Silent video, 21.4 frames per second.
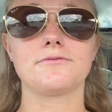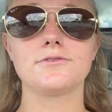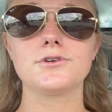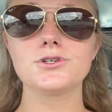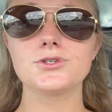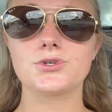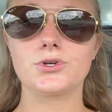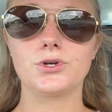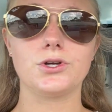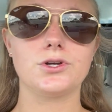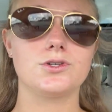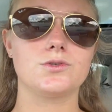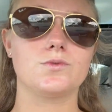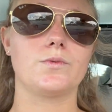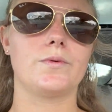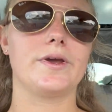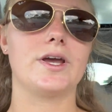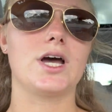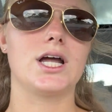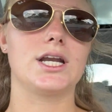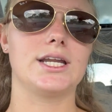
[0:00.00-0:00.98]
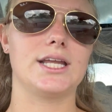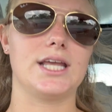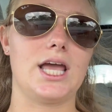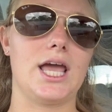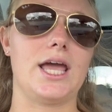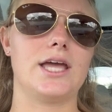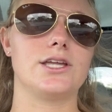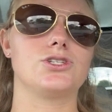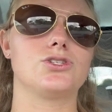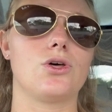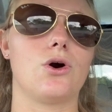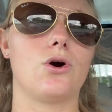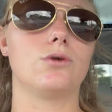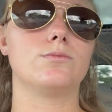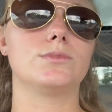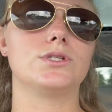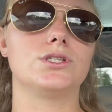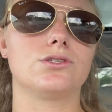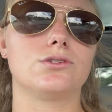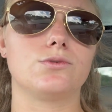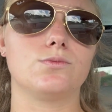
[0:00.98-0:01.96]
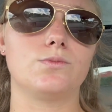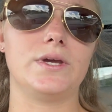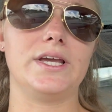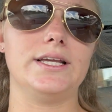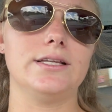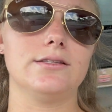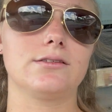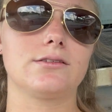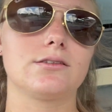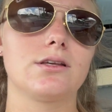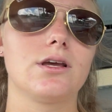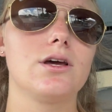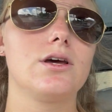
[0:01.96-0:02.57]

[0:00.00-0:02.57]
first cruise when we got engaged, the Homewood Suites.